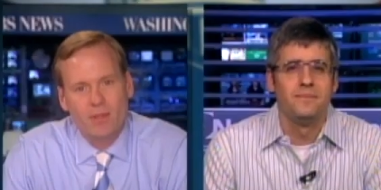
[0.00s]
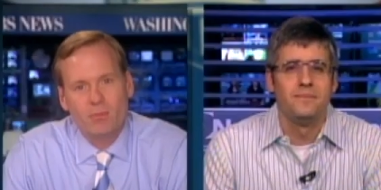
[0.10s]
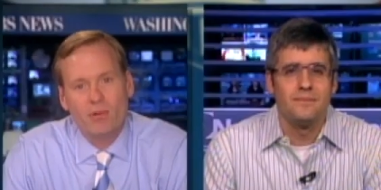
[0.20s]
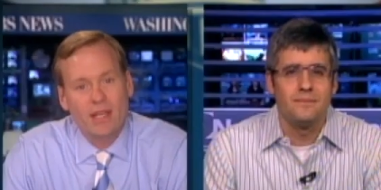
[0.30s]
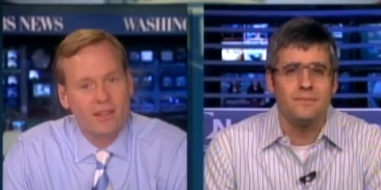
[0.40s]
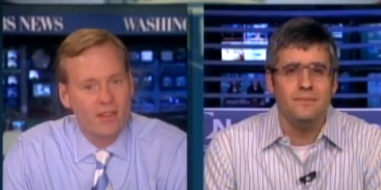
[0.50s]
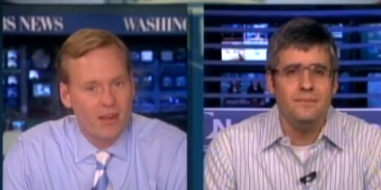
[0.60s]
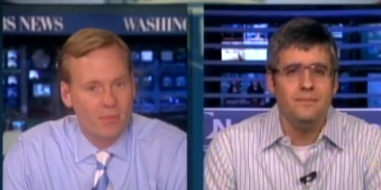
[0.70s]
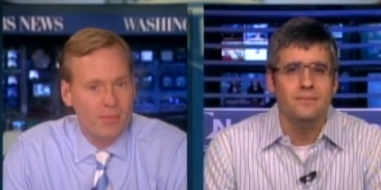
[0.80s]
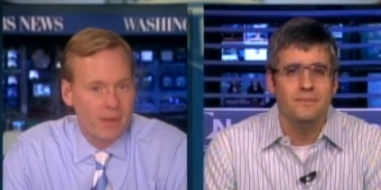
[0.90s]
Speaker 1: would bring the
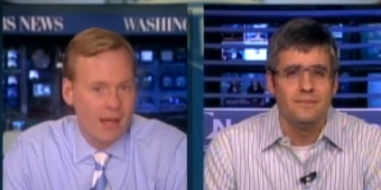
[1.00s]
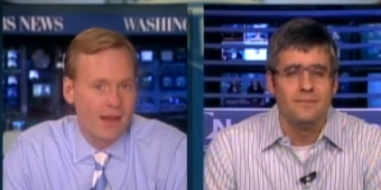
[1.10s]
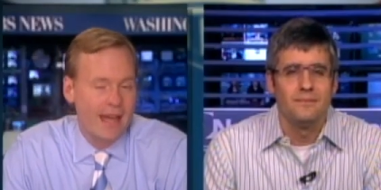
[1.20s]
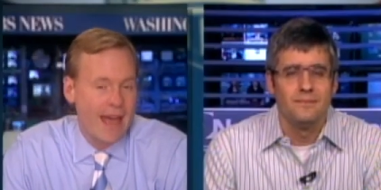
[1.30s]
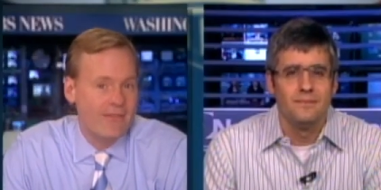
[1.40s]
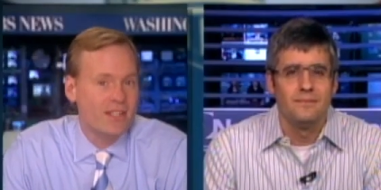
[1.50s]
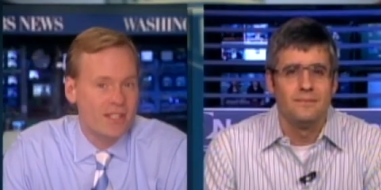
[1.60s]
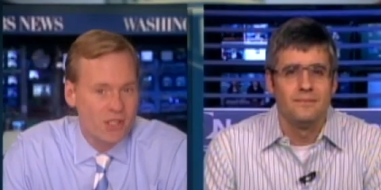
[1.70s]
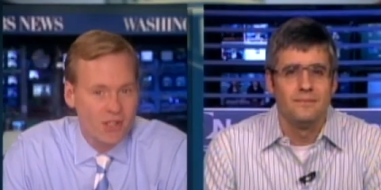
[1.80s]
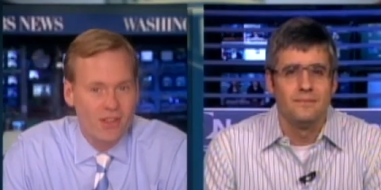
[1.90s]
dog, uh, have a
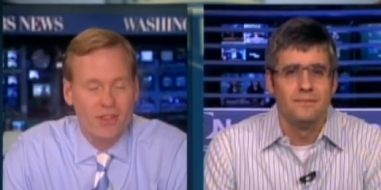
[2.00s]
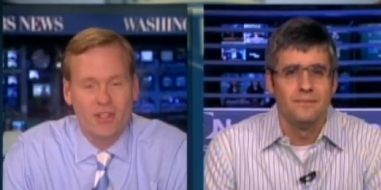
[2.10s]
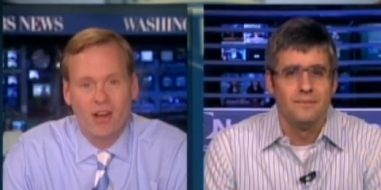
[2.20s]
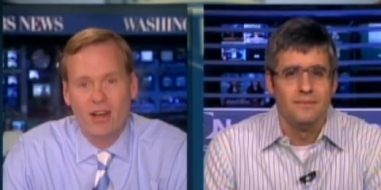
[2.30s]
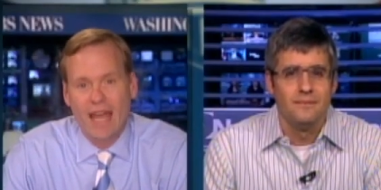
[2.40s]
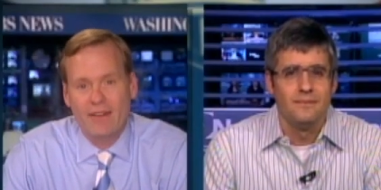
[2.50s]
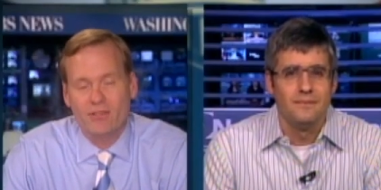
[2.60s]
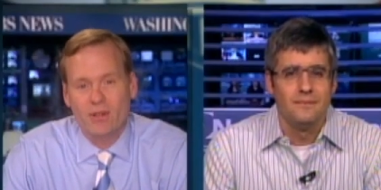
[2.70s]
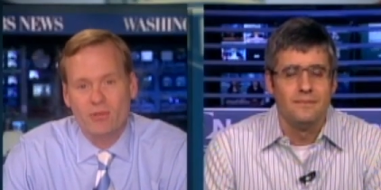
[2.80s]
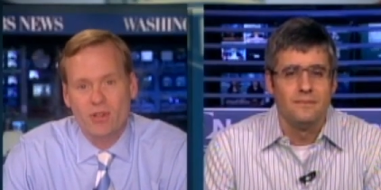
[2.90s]
decision on the dog
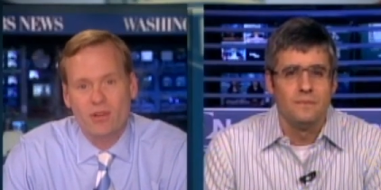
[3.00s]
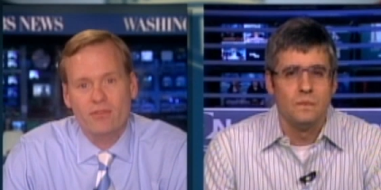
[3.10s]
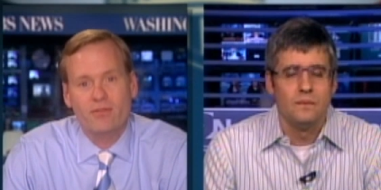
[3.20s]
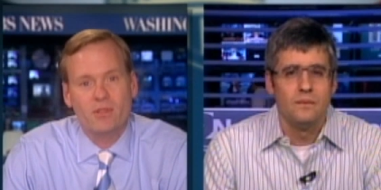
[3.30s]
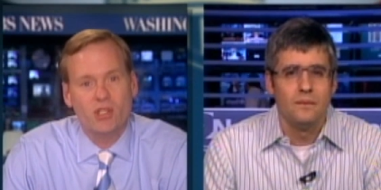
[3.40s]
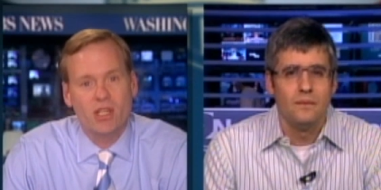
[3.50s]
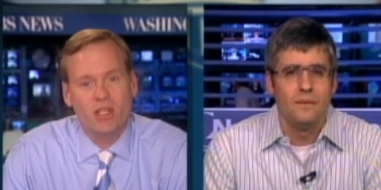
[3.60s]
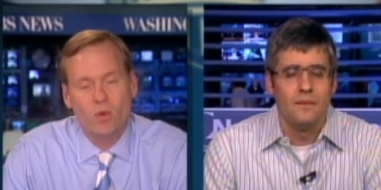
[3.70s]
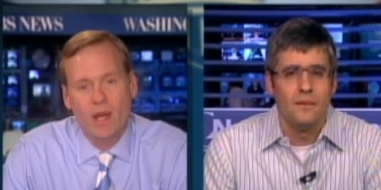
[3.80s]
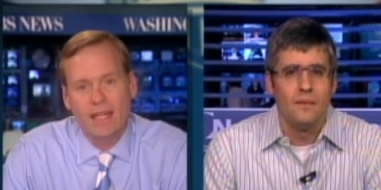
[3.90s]
after he returned from the
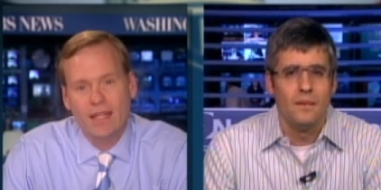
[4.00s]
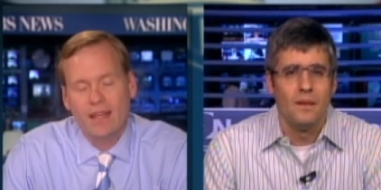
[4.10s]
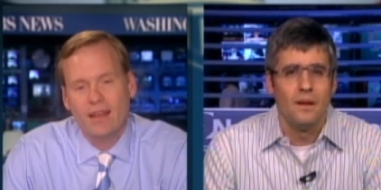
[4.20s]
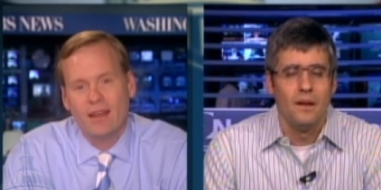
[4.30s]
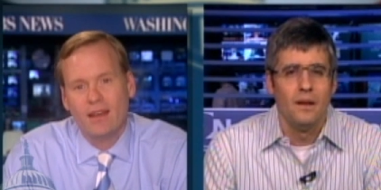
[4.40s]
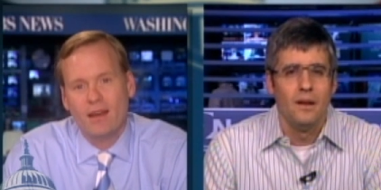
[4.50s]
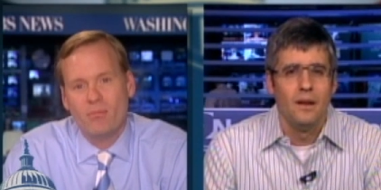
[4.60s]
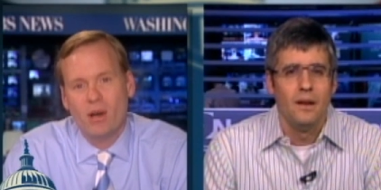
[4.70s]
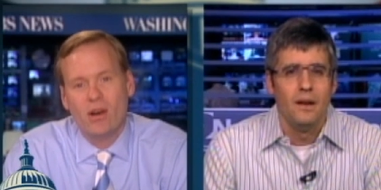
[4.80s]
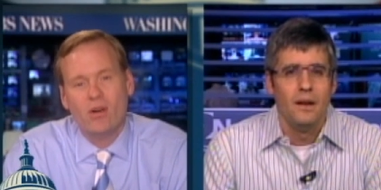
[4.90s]
G20.
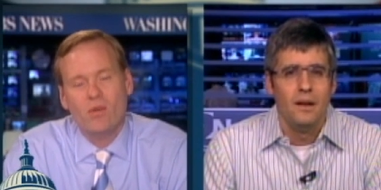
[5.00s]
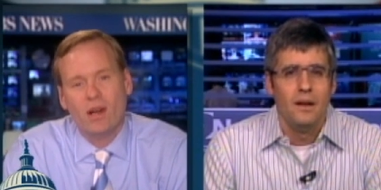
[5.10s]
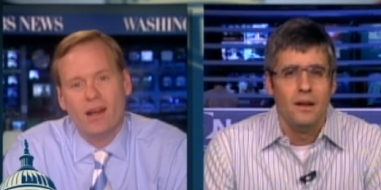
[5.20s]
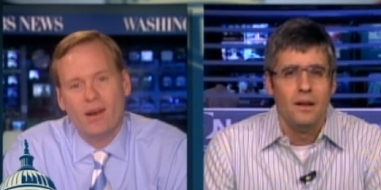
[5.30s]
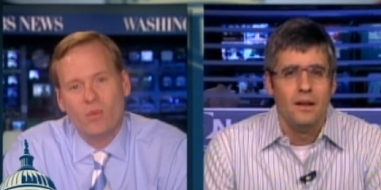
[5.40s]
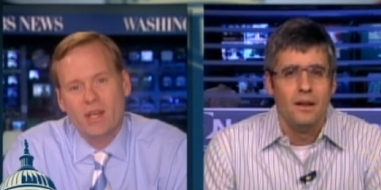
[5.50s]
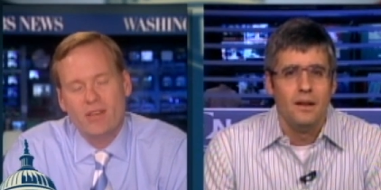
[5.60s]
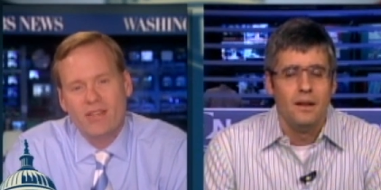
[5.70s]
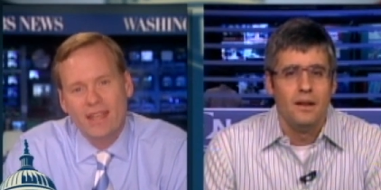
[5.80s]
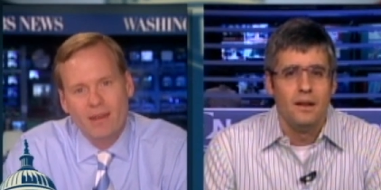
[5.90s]
Mo, uh, what do you
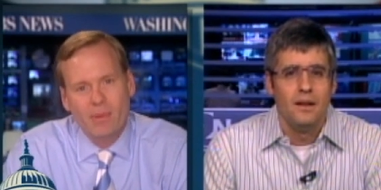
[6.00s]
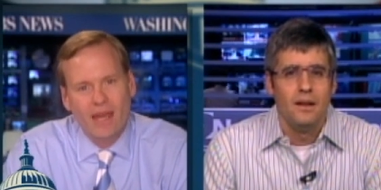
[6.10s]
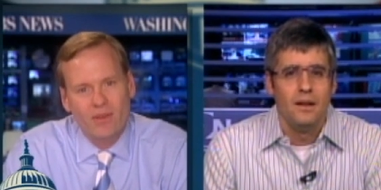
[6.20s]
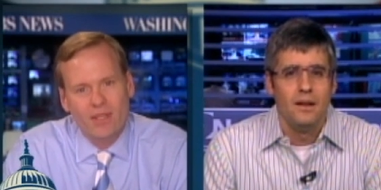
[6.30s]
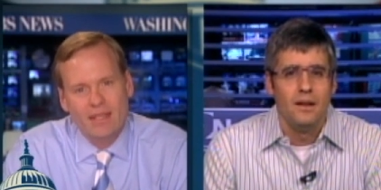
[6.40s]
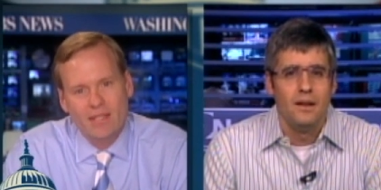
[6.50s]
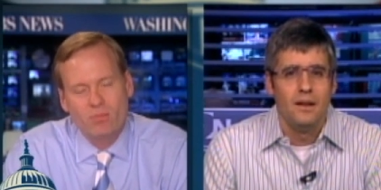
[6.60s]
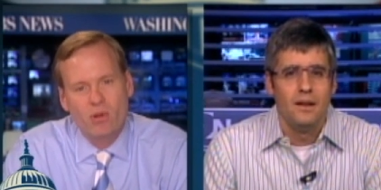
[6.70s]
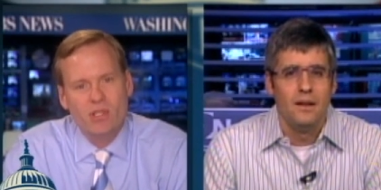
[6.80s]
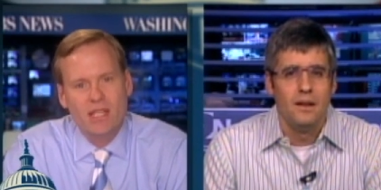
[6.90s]
think about this
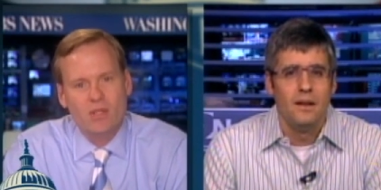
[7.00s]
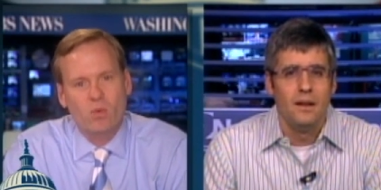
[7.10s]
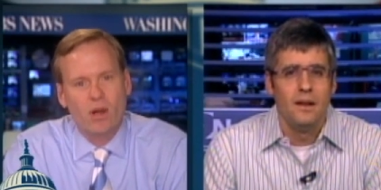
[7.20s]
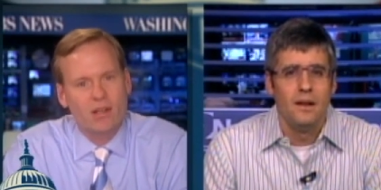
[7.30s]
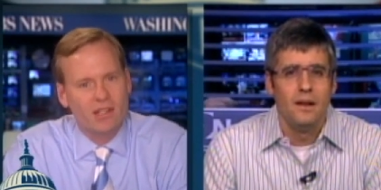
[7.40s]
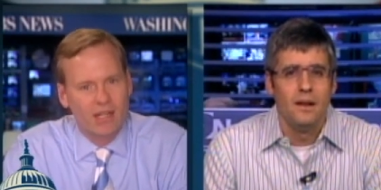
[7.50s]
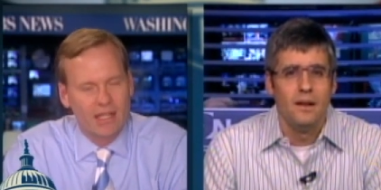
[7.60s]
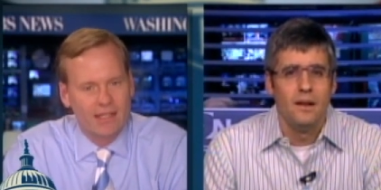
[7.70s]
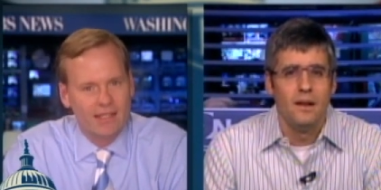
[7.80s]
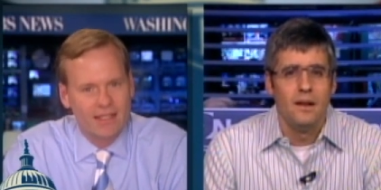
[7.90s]
Portuguese water
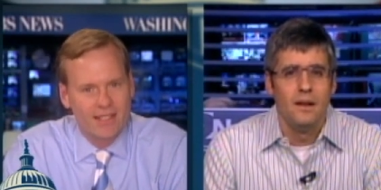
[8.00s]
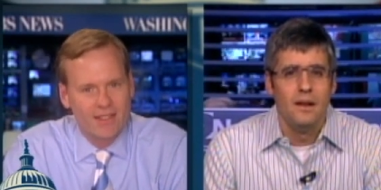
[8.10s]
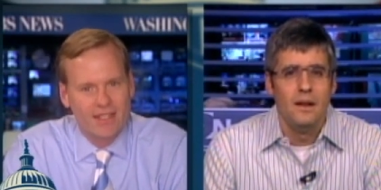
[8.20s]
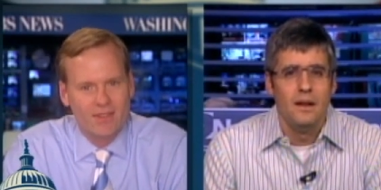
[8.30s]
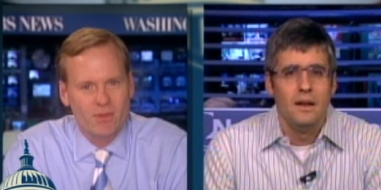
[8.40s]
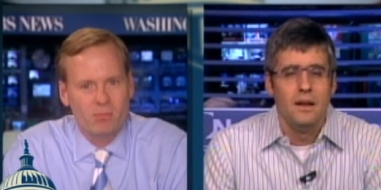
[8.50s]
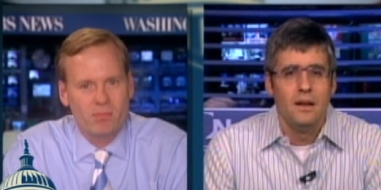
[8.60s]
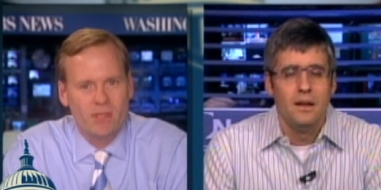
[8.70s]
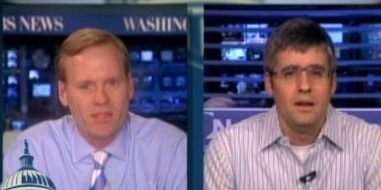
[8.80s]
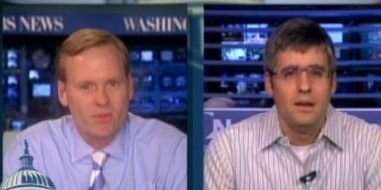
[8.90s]
dog that is, is,
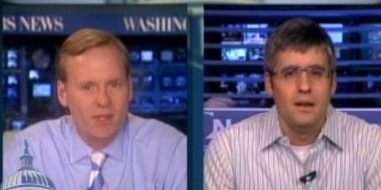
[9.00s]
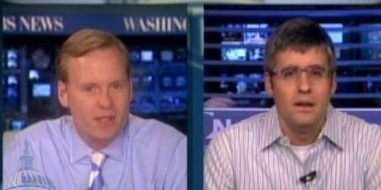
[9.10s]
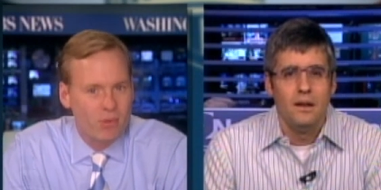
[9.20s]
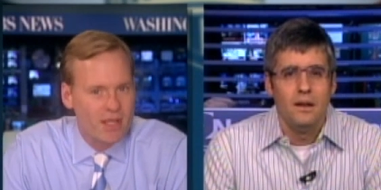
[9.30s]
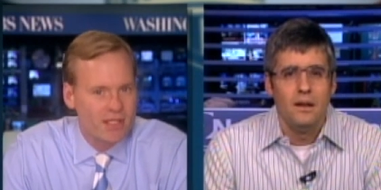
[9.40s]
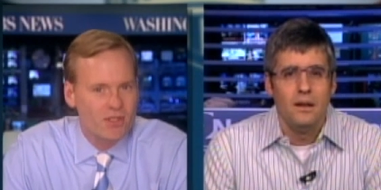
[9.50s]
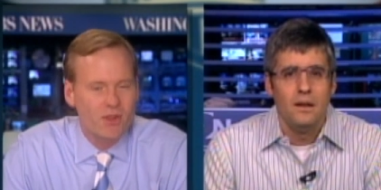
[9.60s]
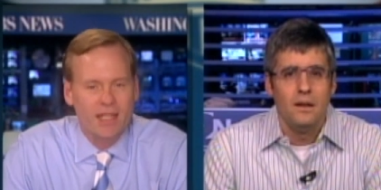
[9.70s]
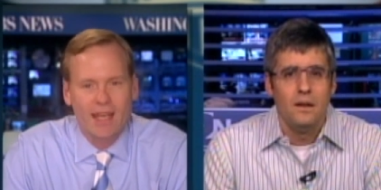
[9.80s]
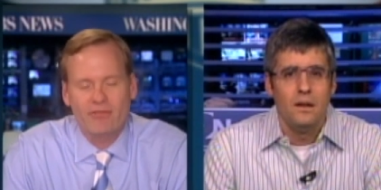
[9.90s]
is, what the president's
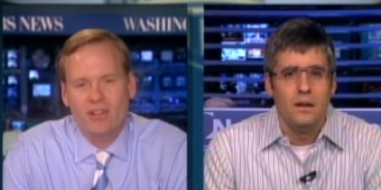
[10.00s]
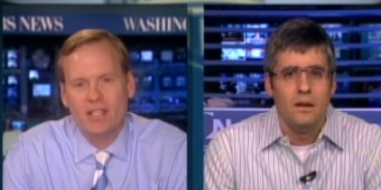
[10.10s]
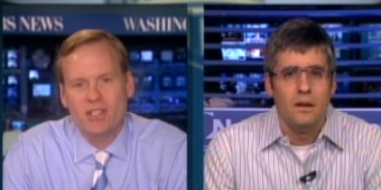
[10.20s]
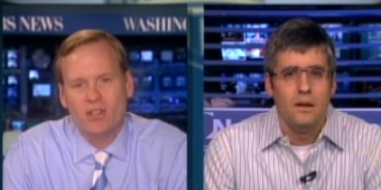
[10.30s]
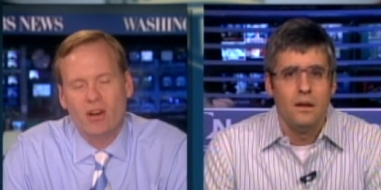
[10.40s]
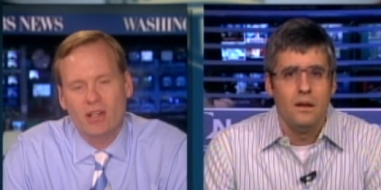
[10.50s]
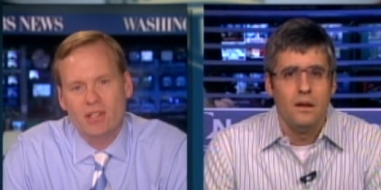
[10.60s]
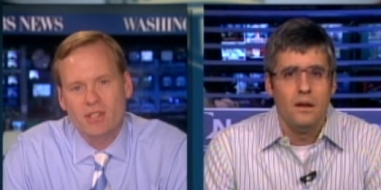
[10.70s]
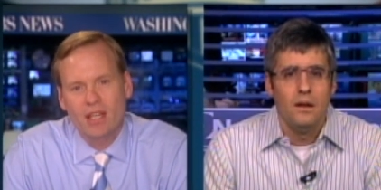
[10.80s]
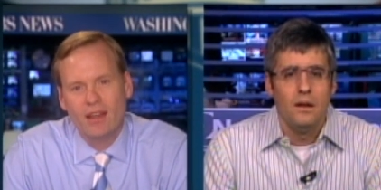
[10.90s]
going to get for his
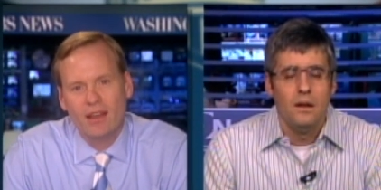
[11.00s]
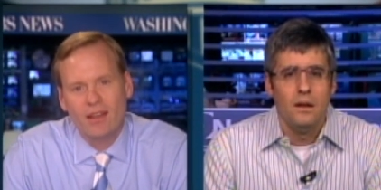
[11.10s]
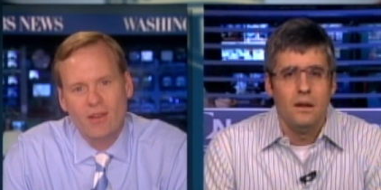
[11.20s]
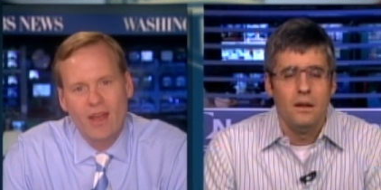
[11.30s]
daughters? Do you